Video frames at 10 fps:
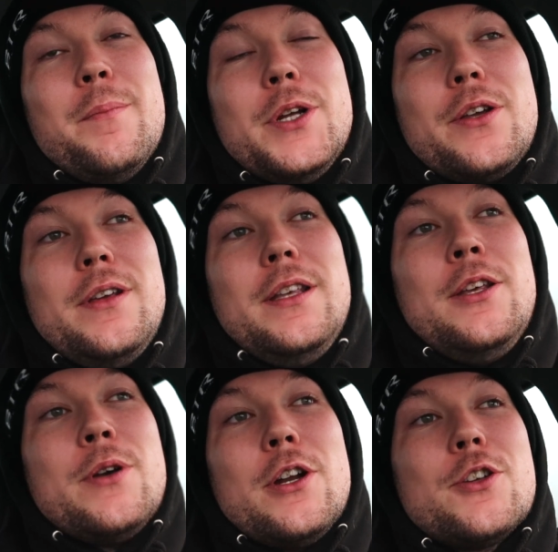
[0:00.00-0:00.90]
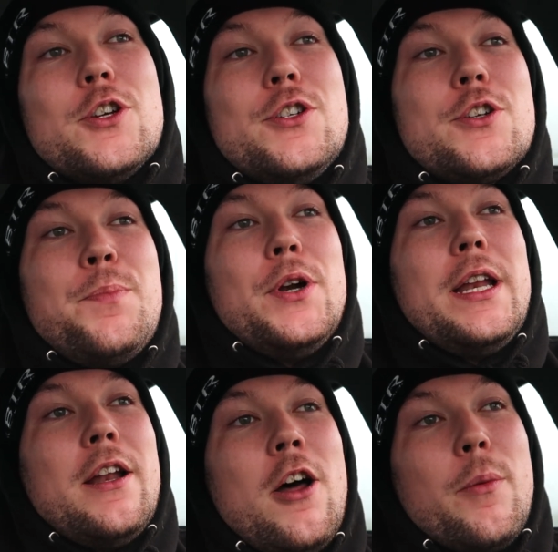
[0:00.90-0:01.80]
But you can also just put it
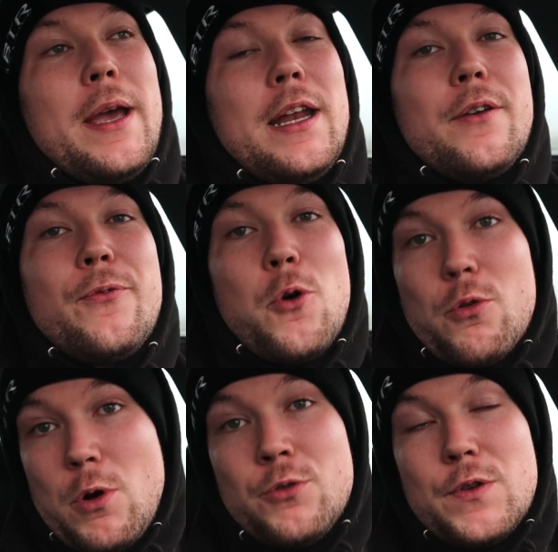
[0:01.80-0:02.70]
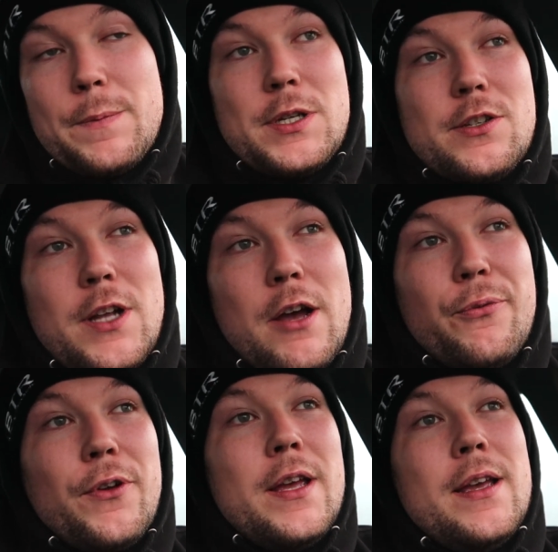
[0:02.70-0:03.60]
in automatic for road trips and stuff,
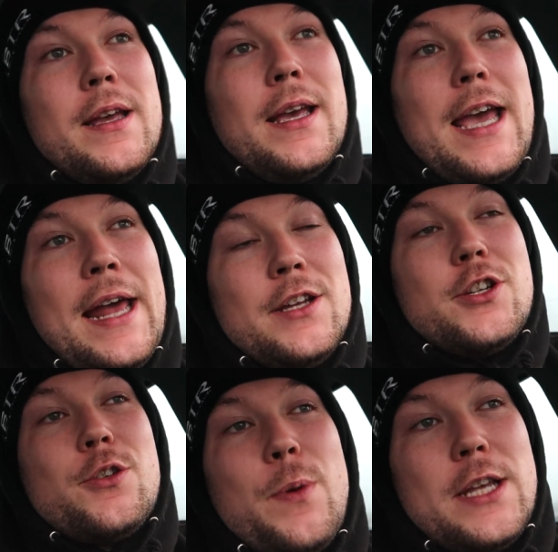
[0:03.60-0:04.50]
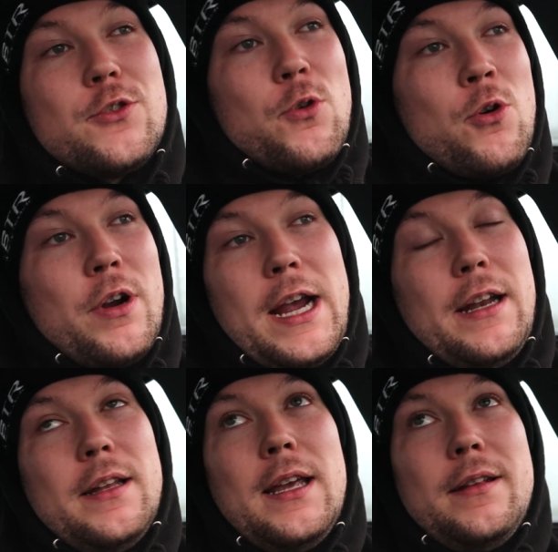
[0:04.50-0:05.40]
and it's just way stronger,
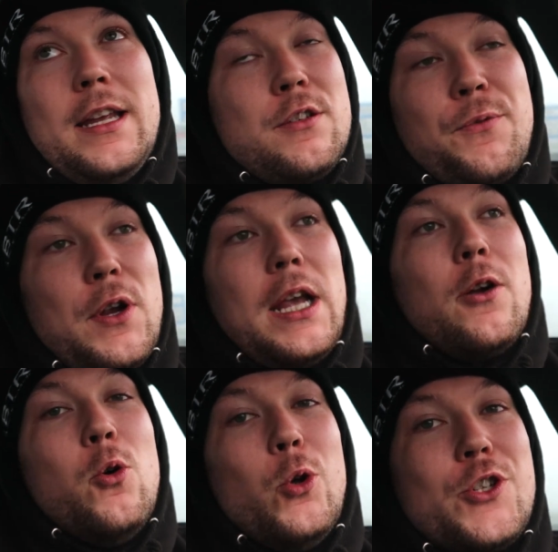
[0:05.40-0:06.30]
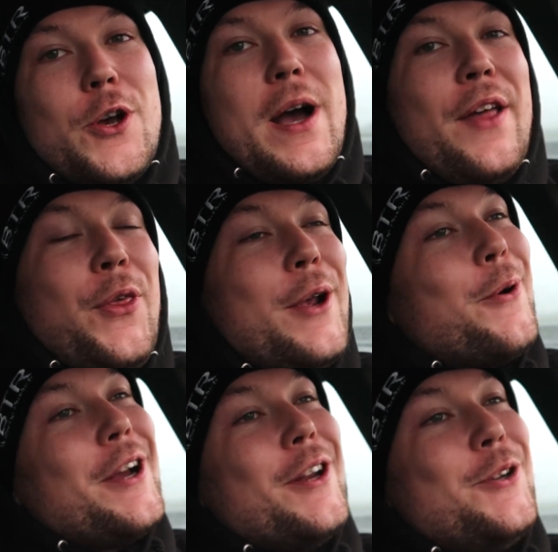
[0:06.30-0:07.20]
and it's freaking cool. So I think
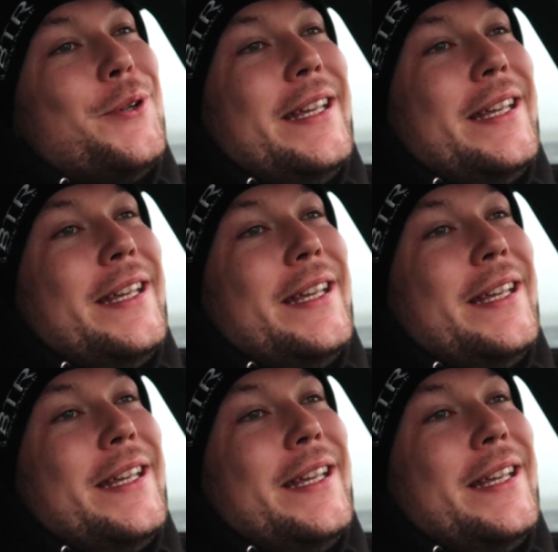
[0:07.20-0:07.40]
we're gonna do